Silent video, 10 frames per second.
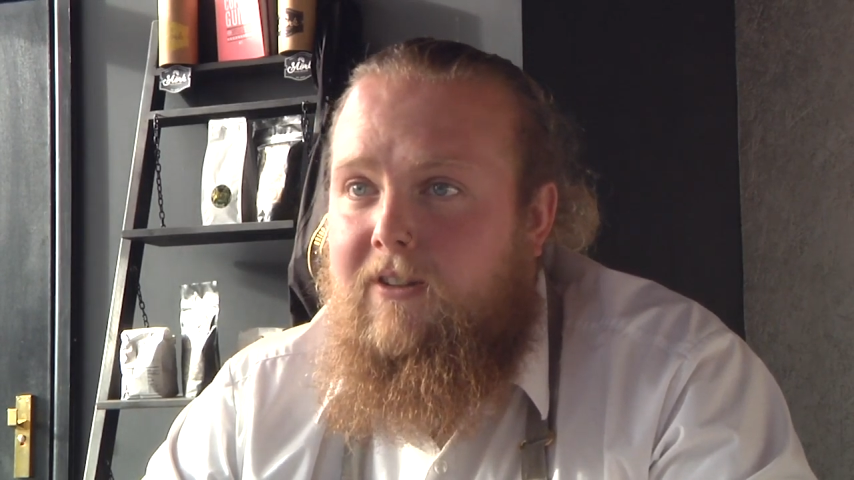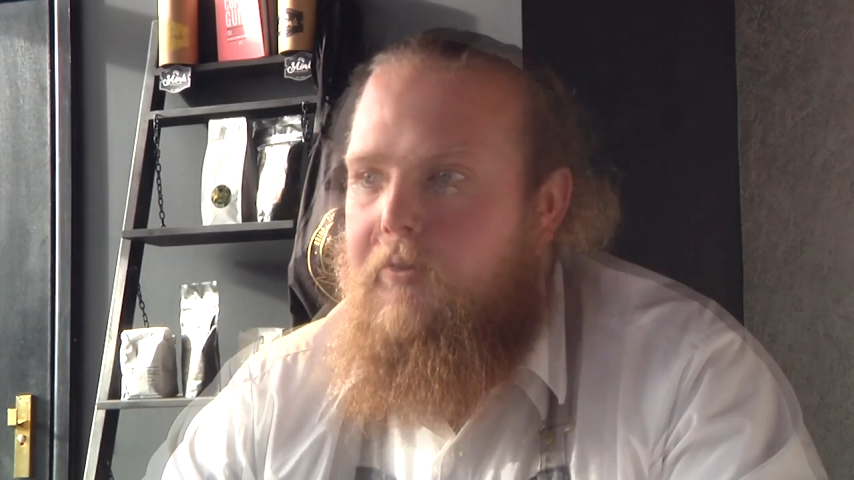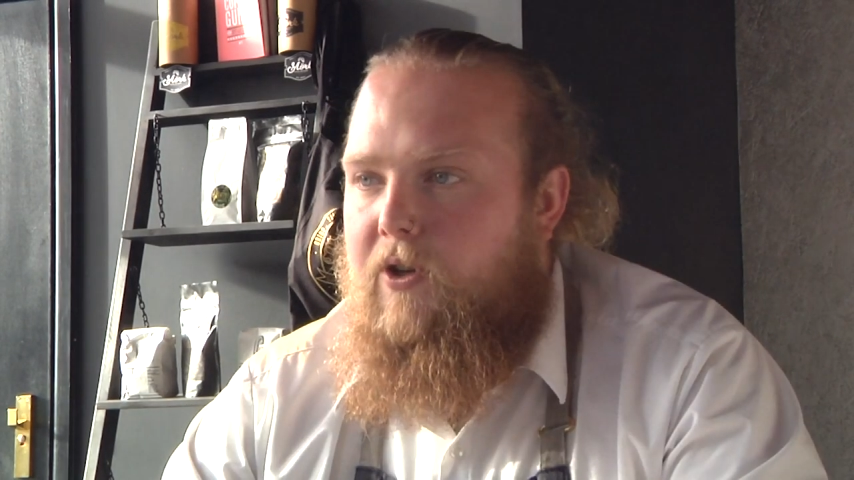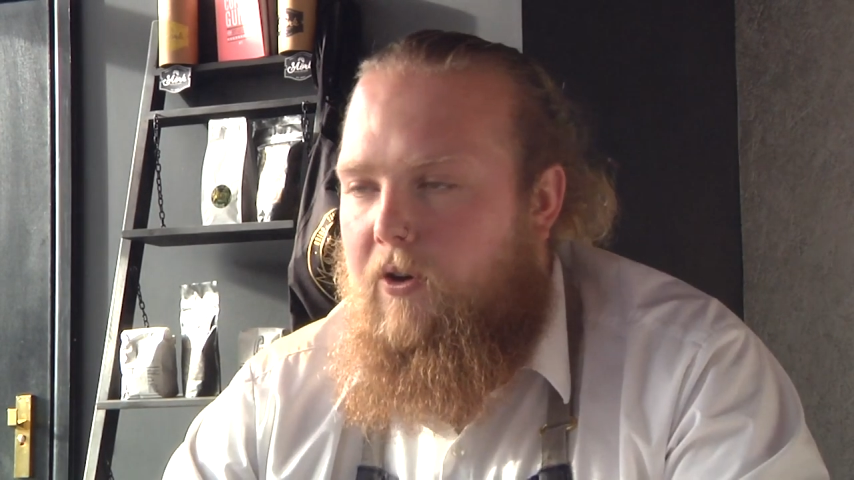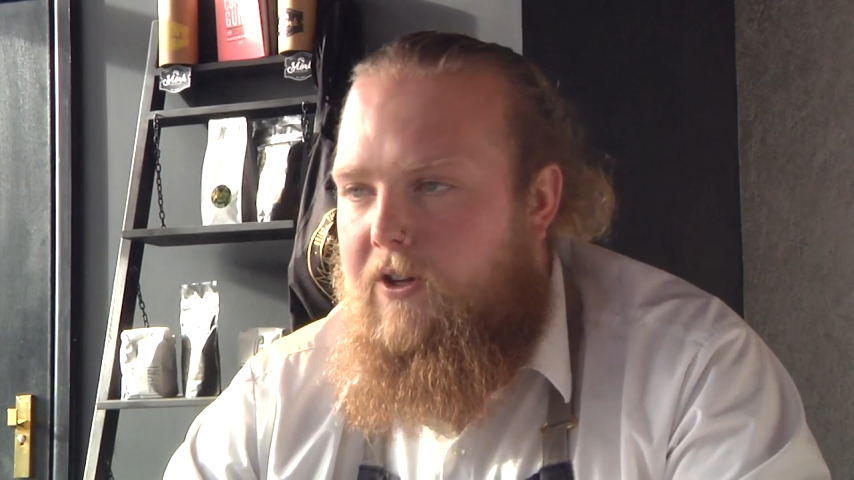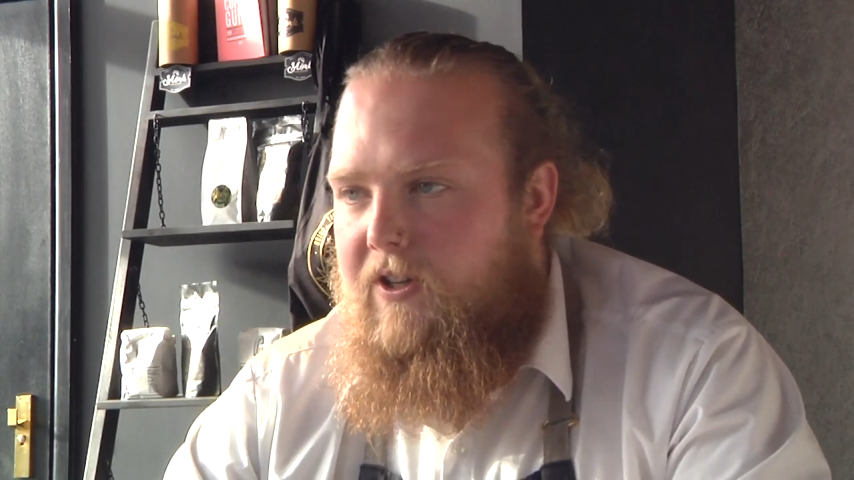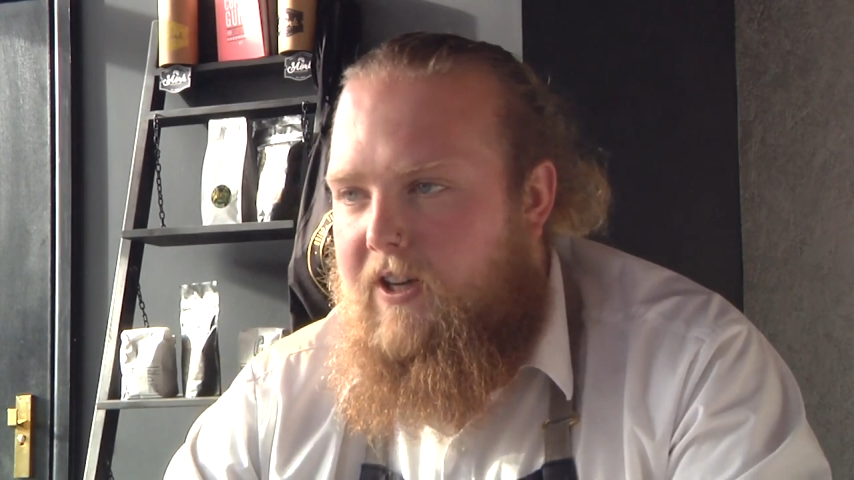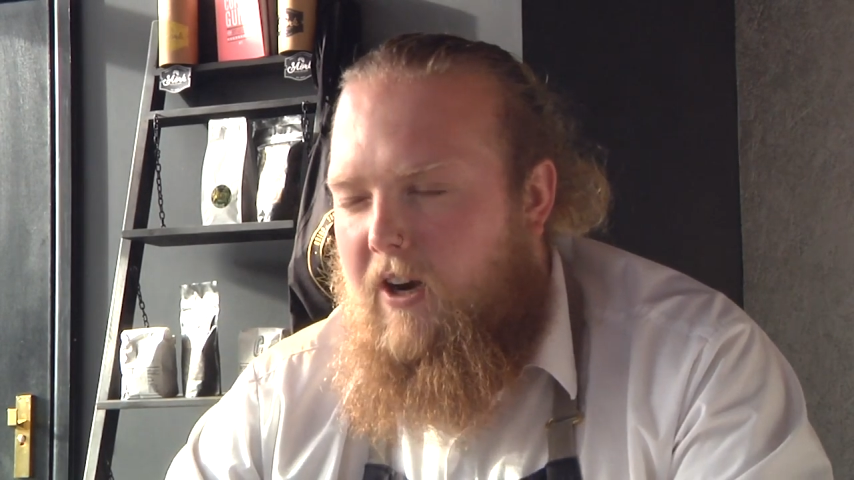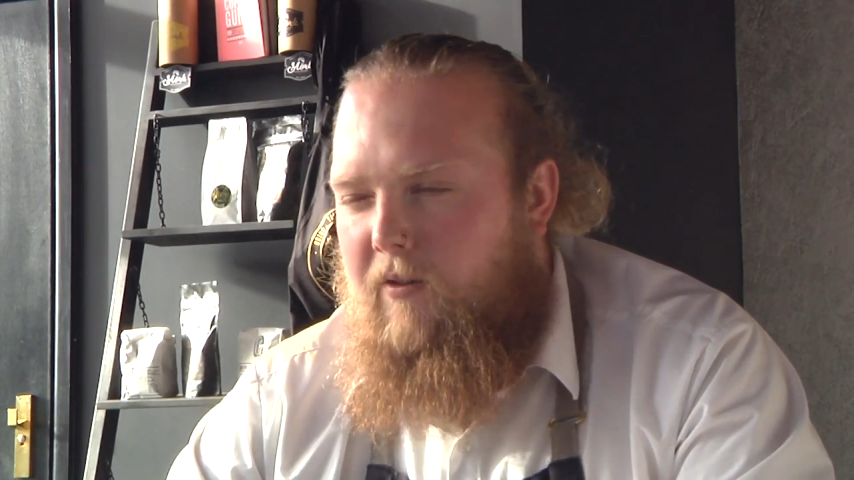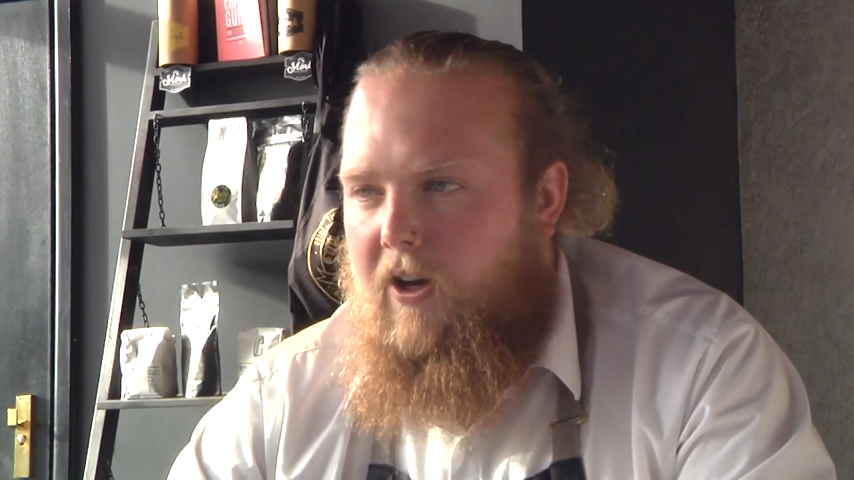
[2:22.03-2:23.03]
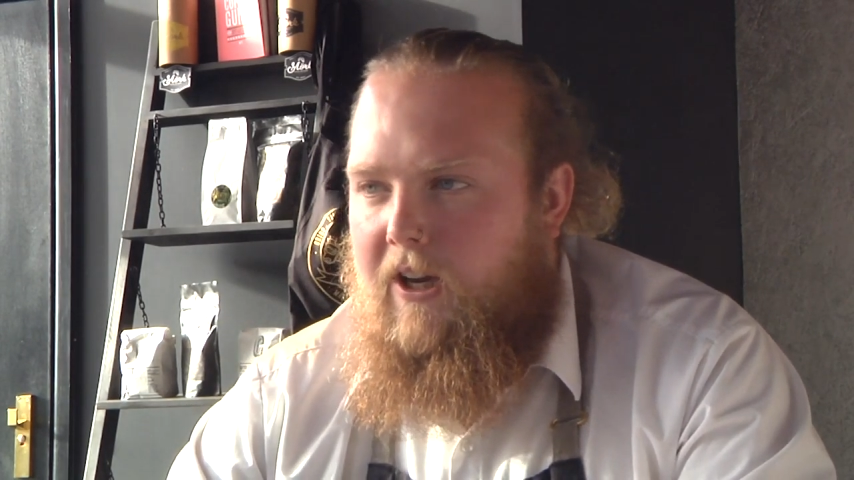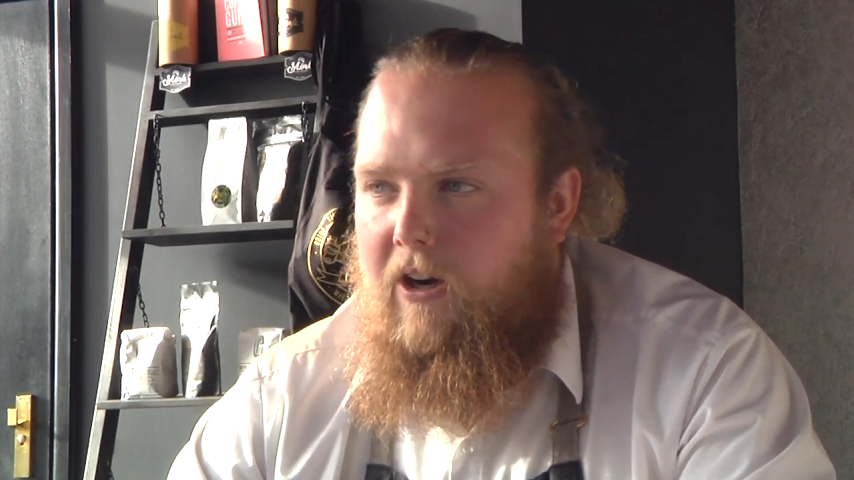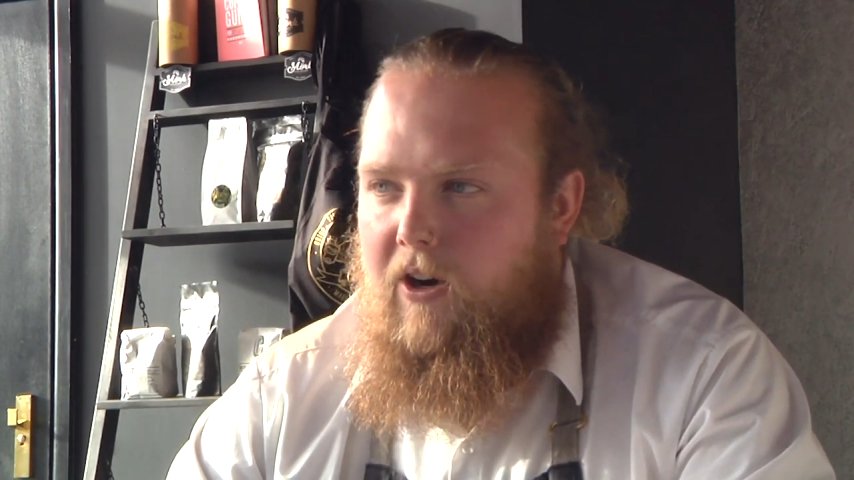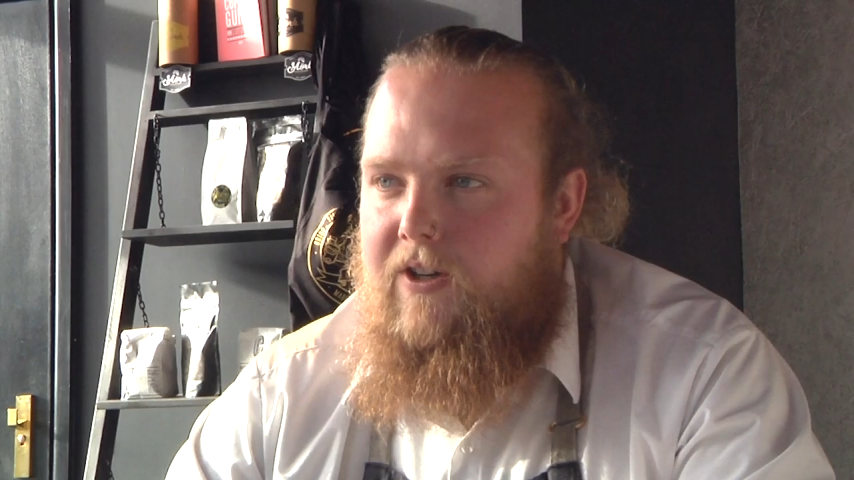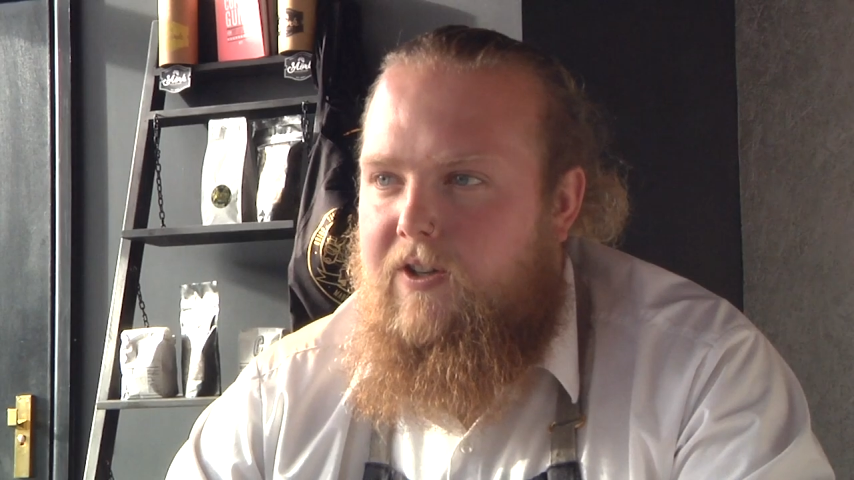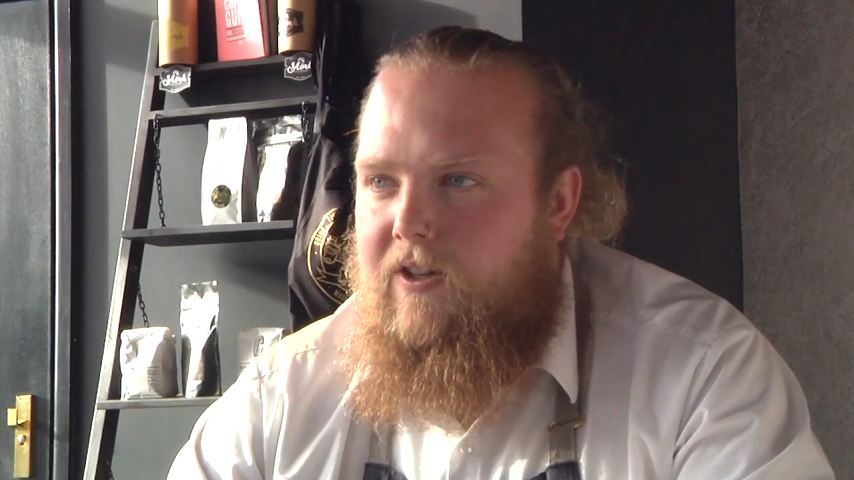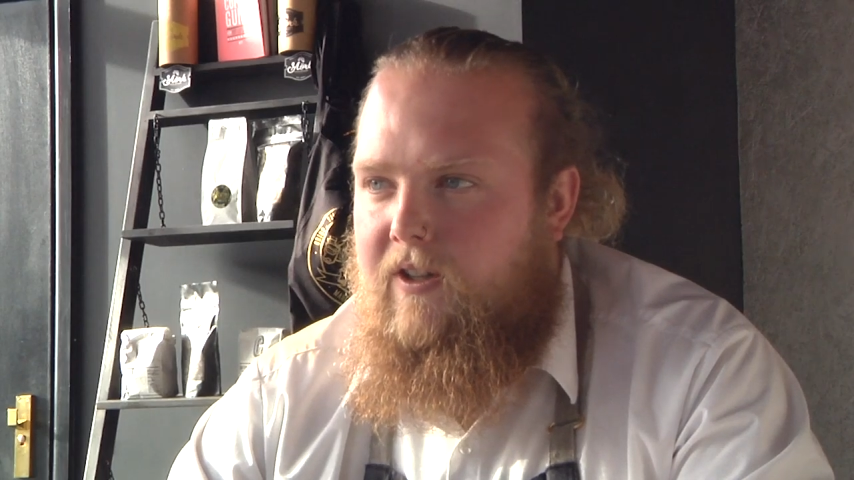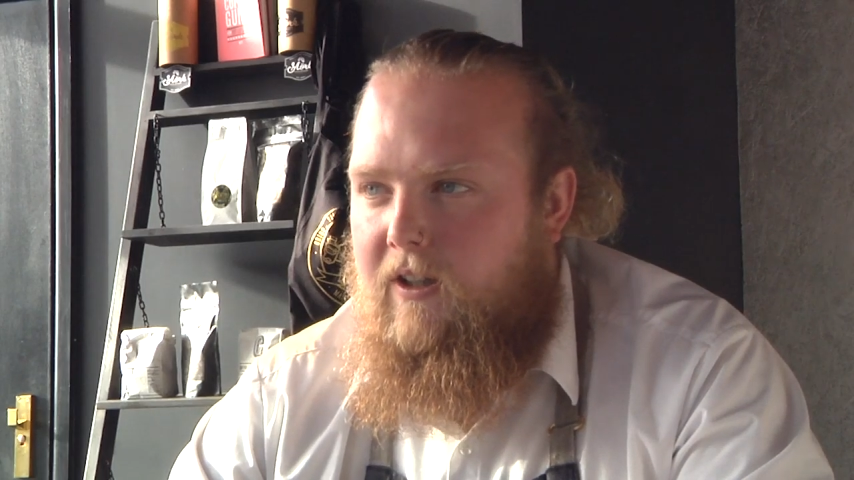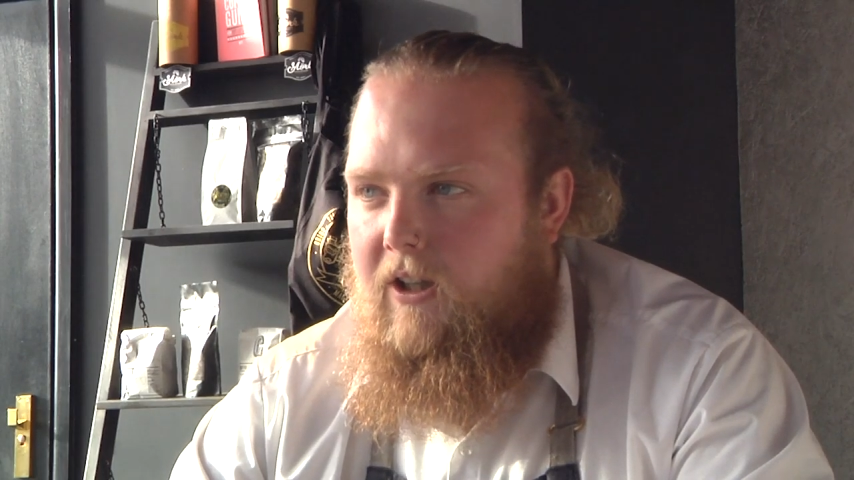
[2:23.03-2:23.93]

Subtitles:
so this is kind of like a nice